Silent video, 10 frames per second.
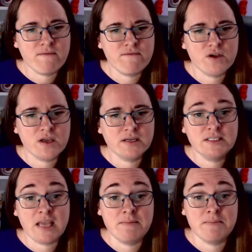for
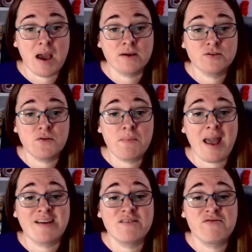$10 for a
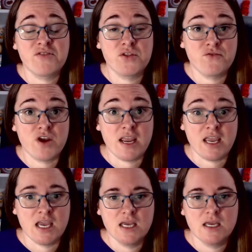pack of
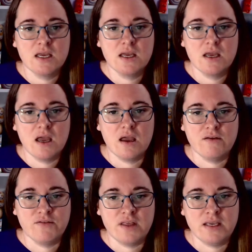three
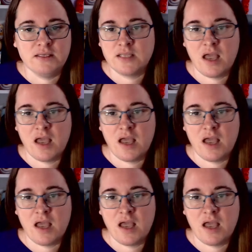of these.